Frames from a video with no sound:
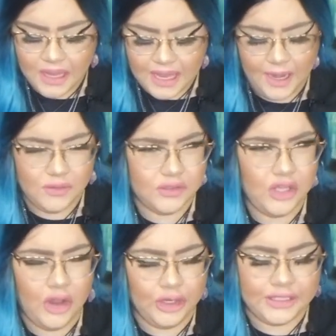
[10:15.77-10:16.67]
and also
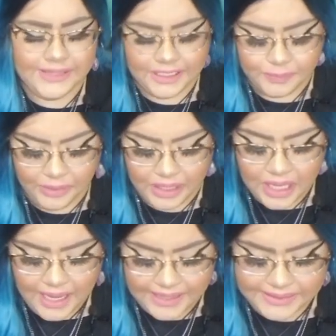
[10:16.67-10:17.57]
saw earth signs, but
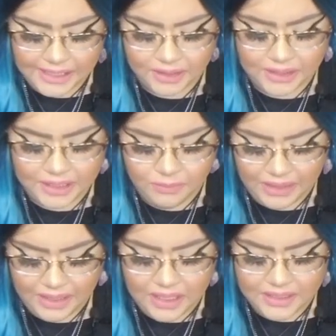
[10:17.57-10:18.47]
I see a lot of
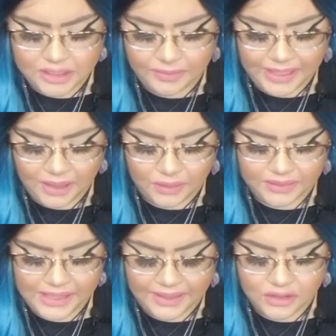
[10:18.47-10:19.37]
Libra, Gemini,
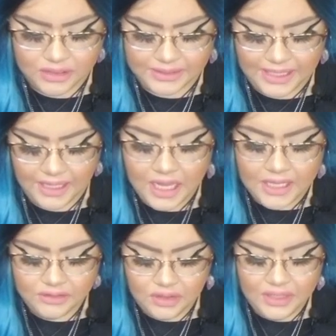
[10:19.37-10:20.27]
Aquarius energies here.
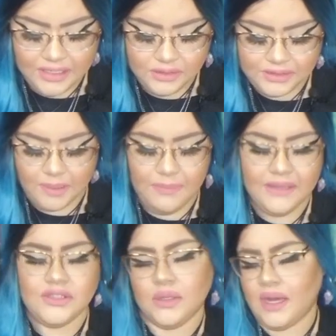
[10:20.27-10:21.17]
So you need to stop
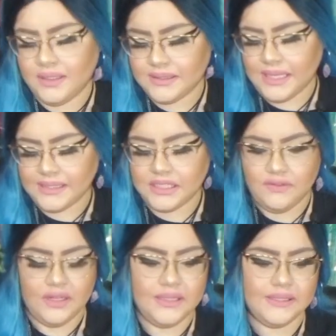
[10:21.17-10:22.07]
being so
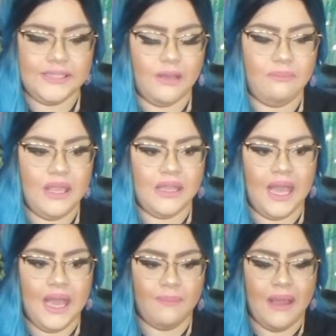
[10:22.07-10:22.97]
undecisive. You need to stop being
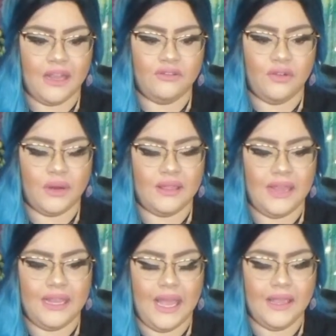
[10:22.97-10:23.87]
back and forth,
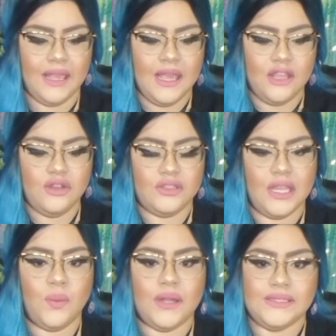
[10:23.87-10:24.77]
like you
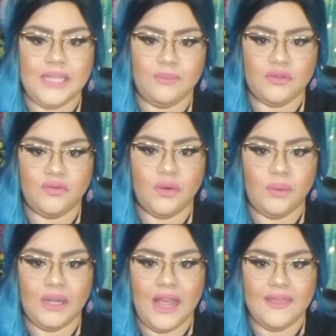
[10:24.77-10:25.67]
take one step
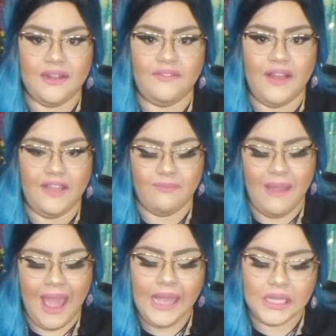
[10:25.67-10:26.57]
forward and then five
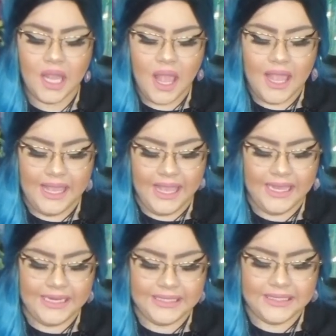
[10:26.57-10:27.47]
back.
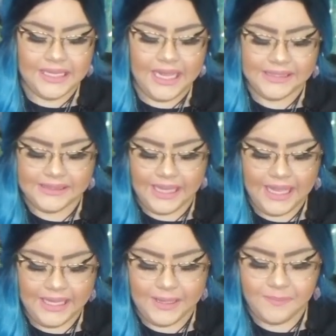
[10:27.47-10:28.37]
And it's
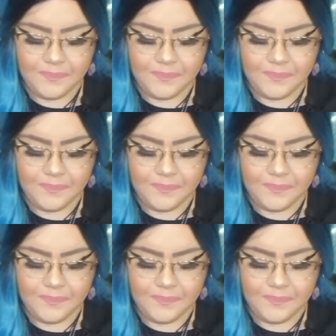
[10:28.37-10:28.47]
like,